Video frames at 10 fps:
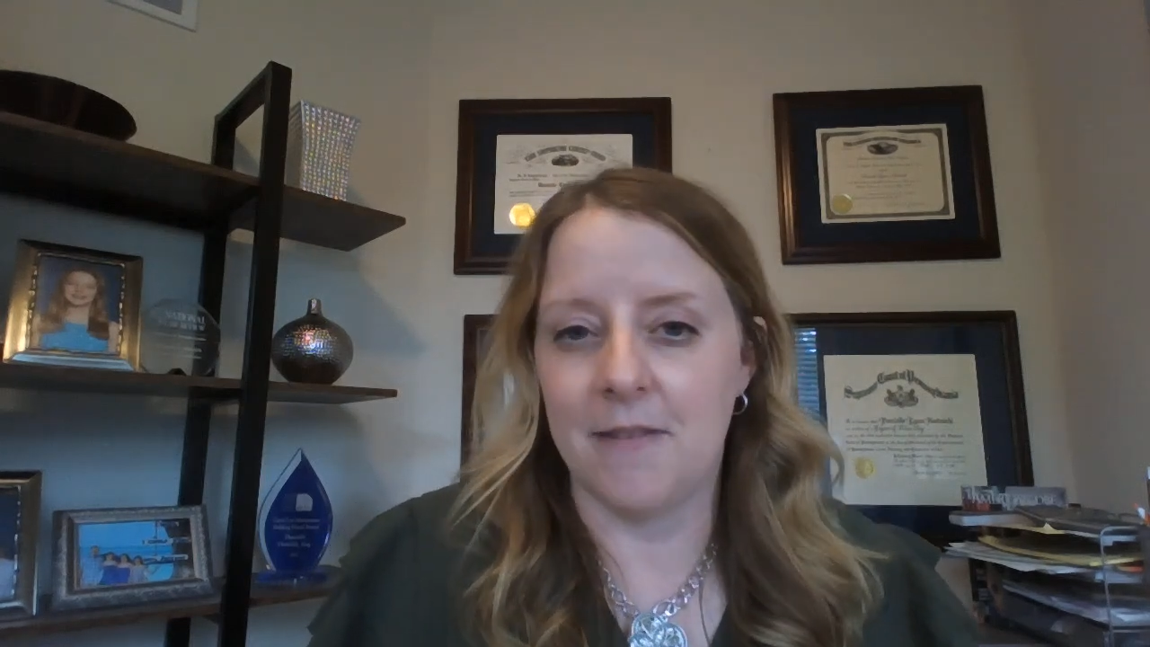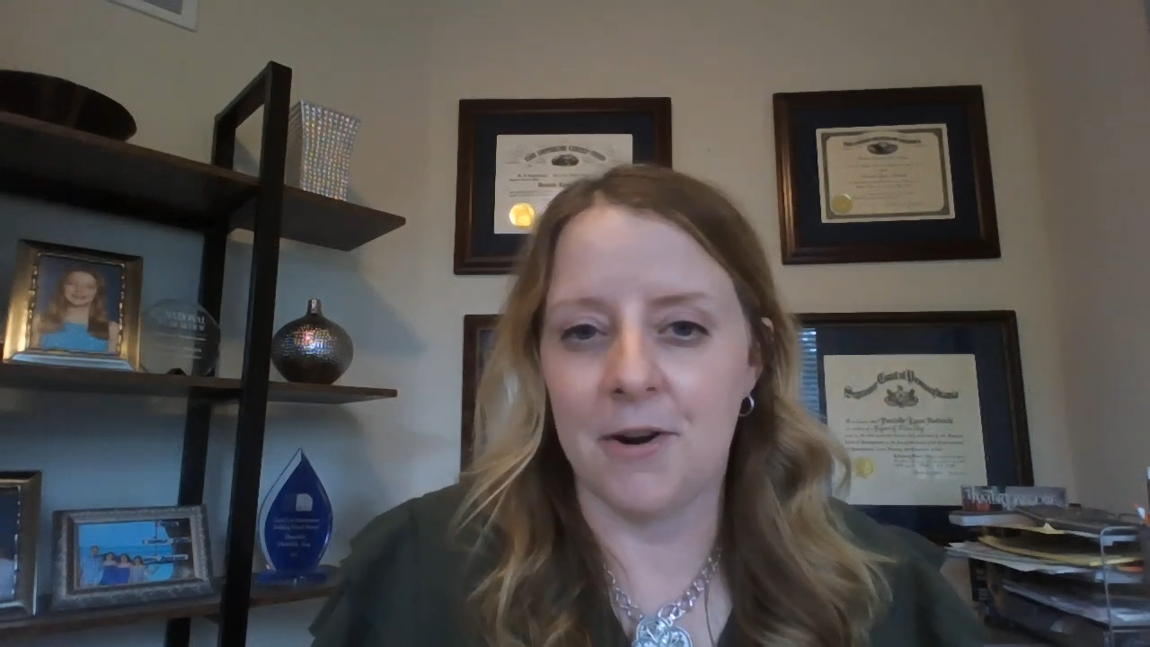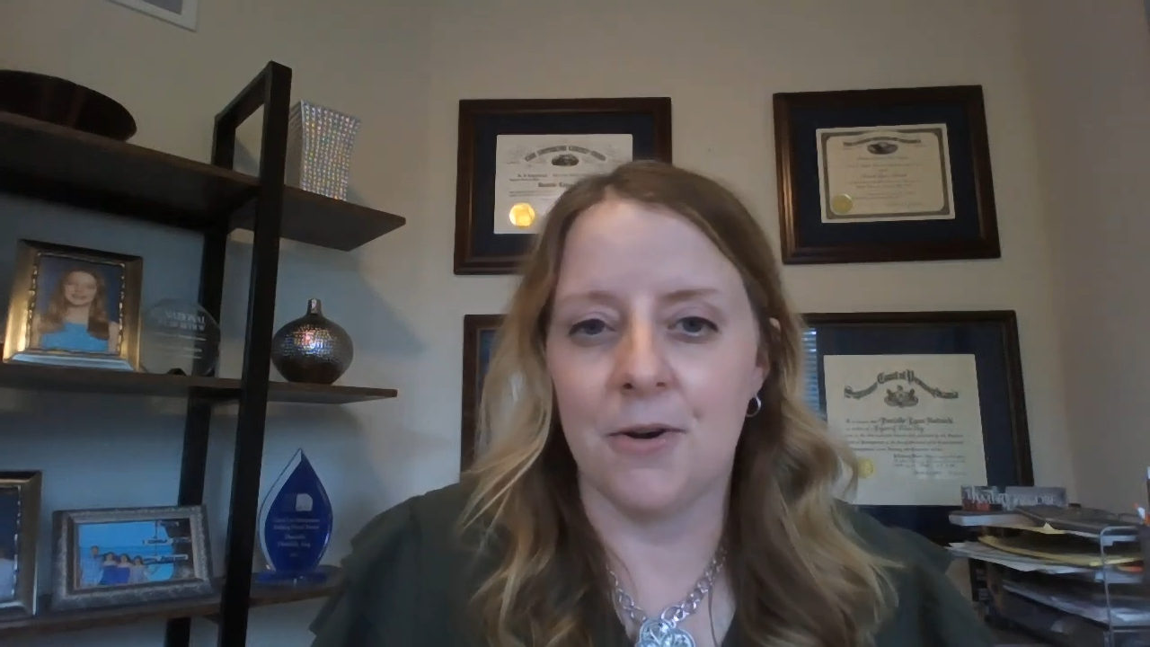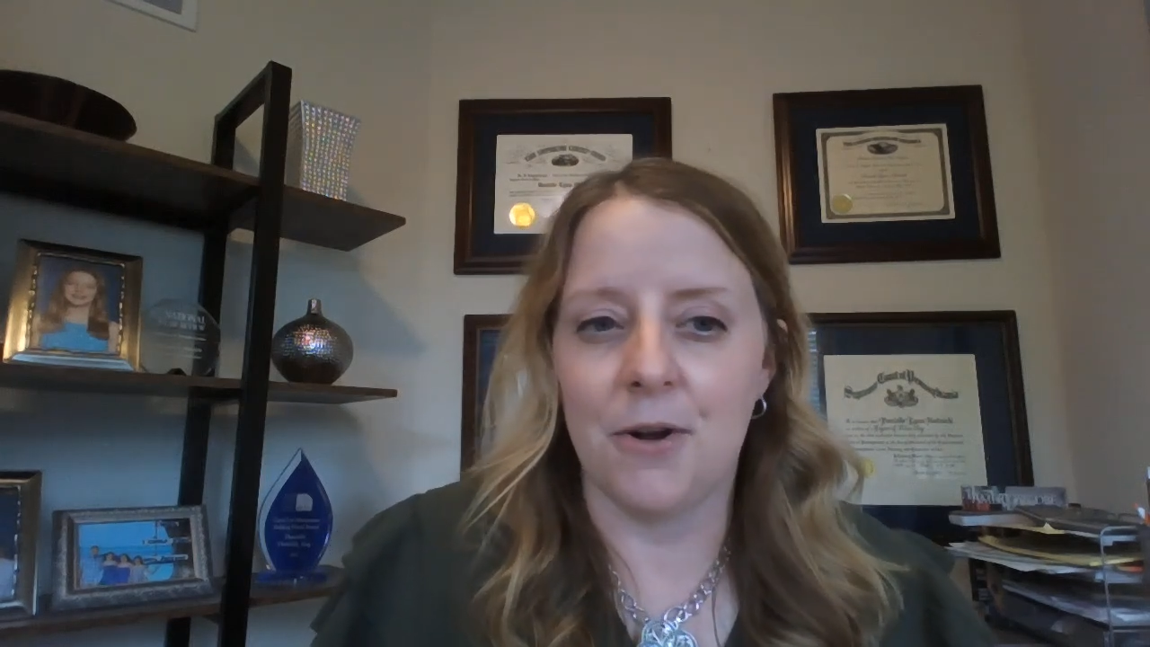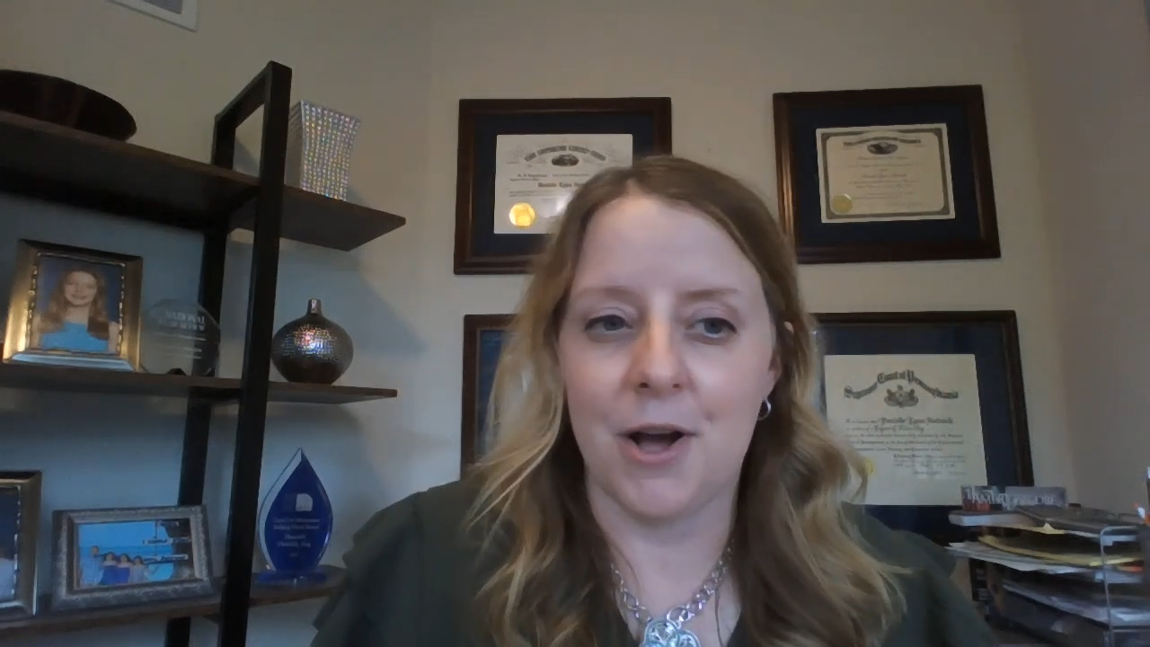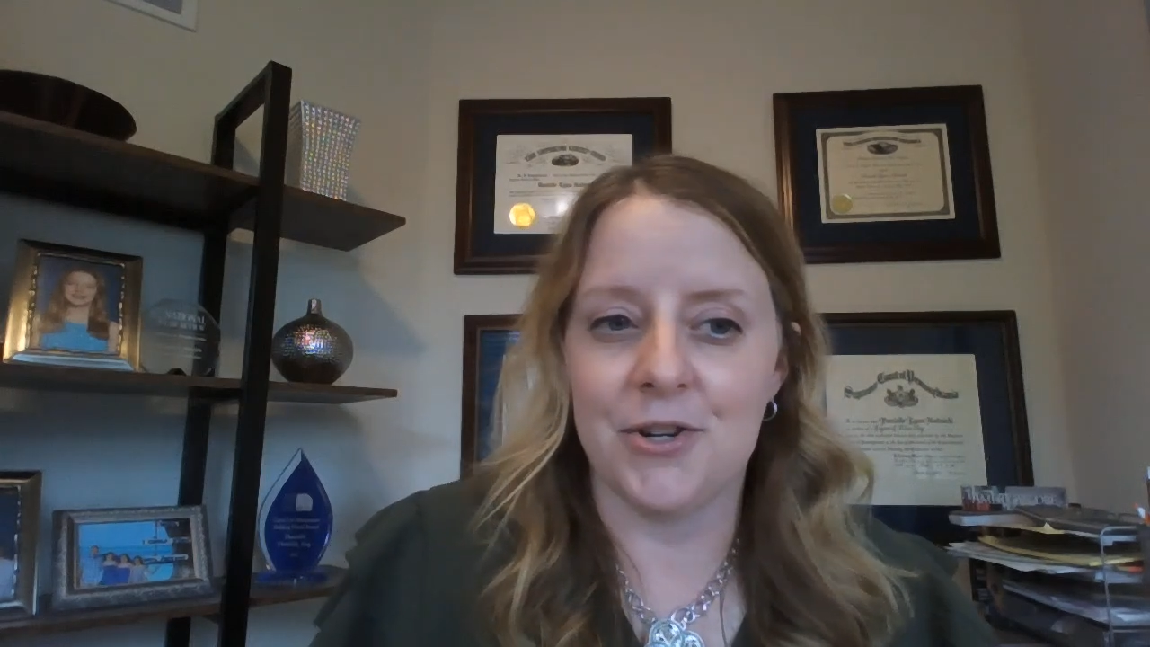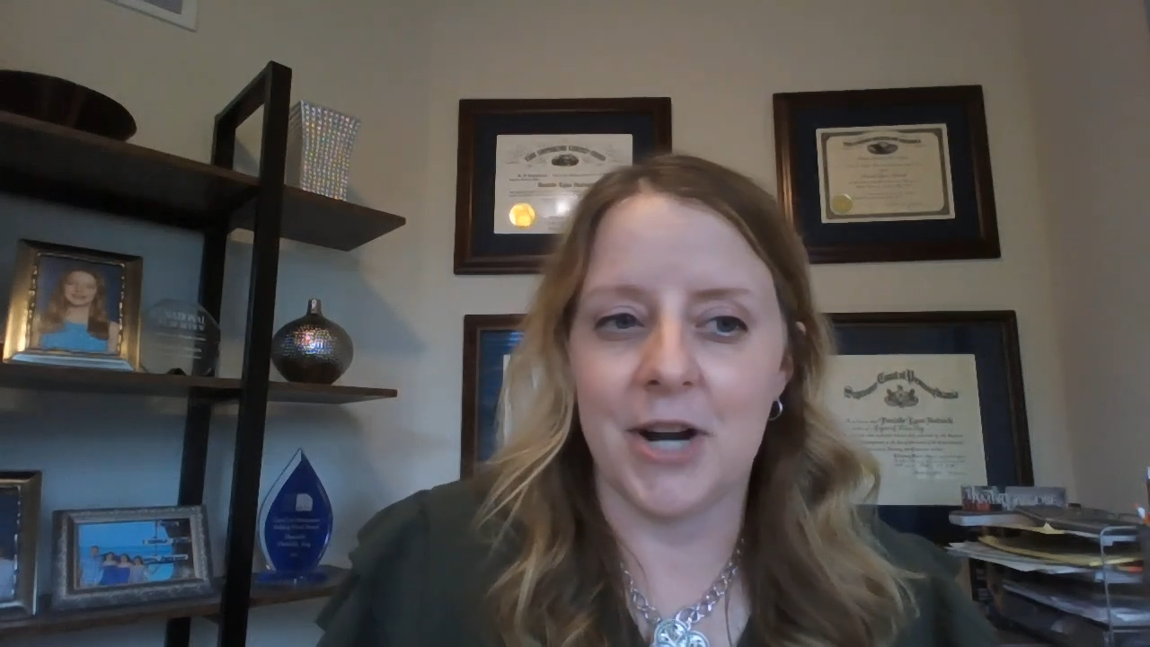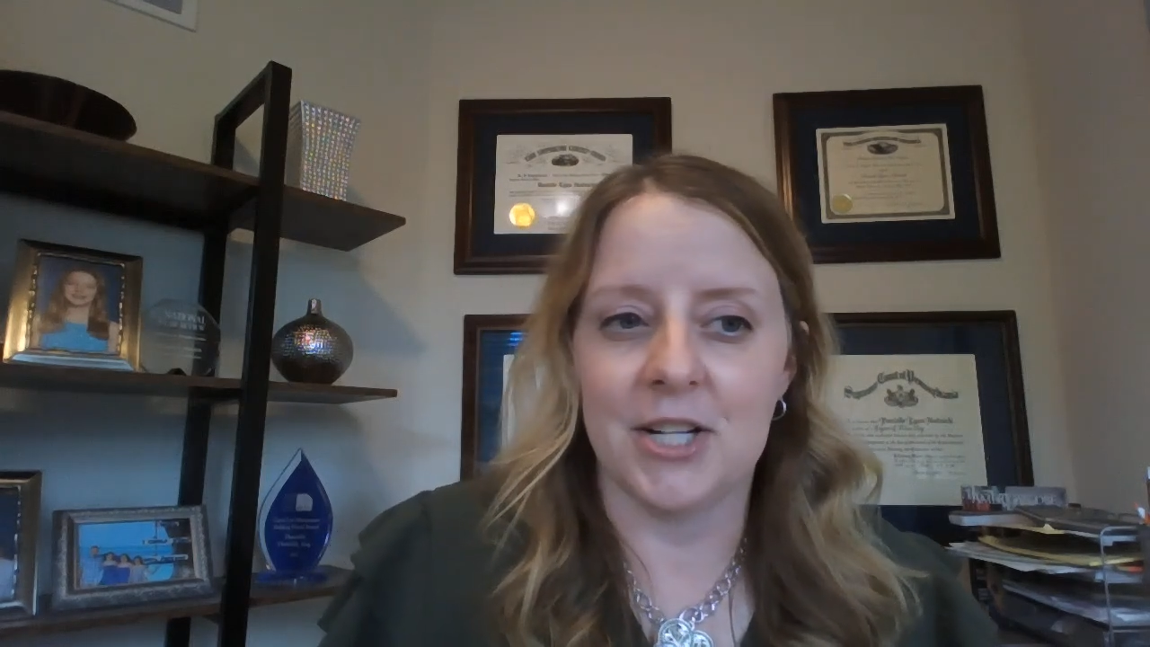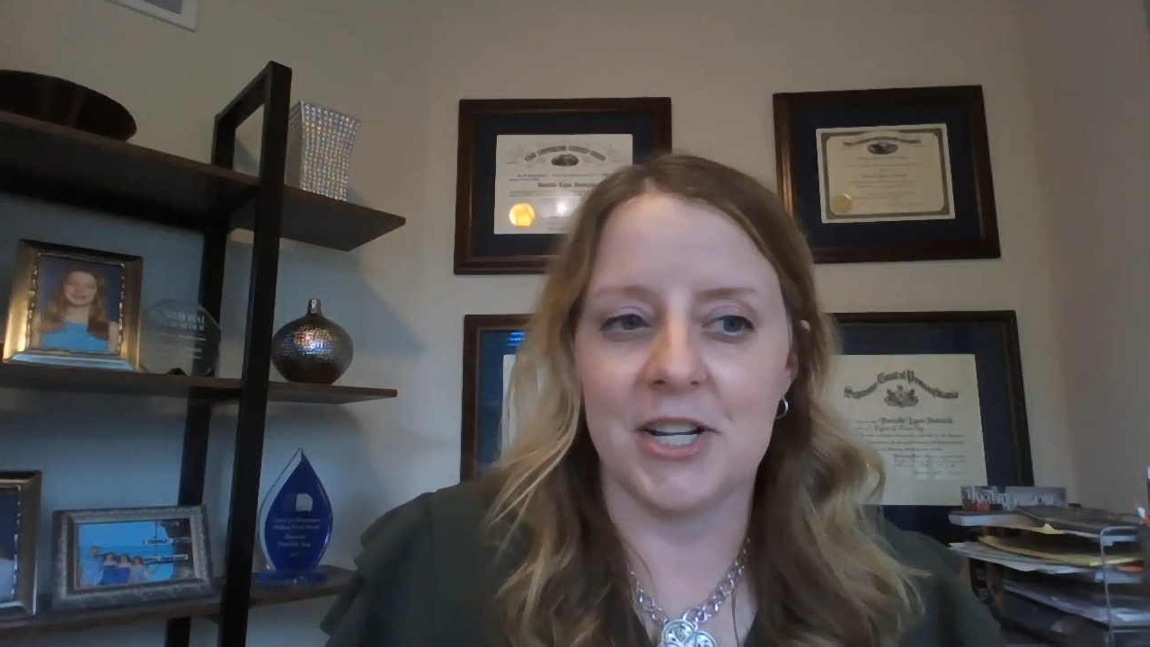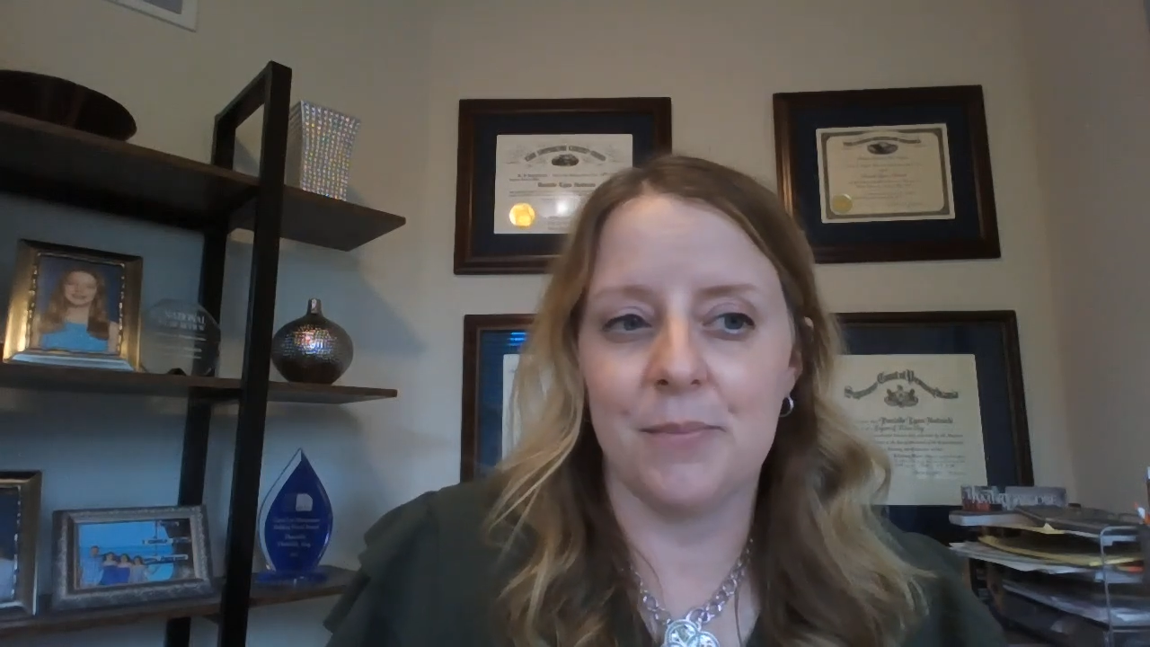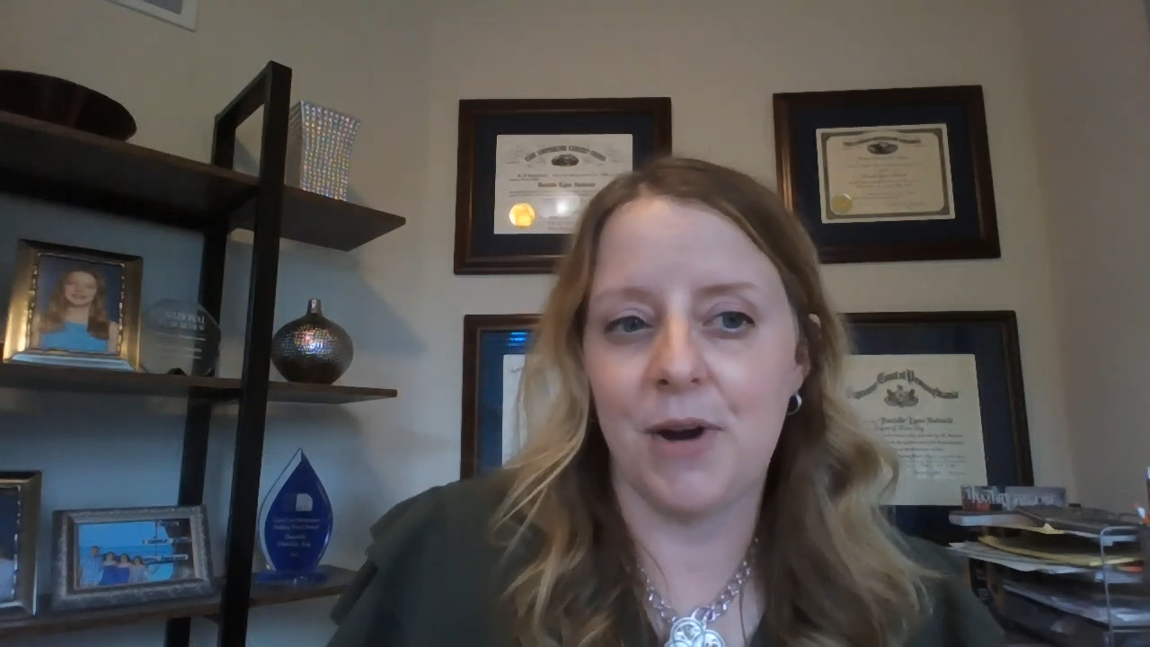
federal contracting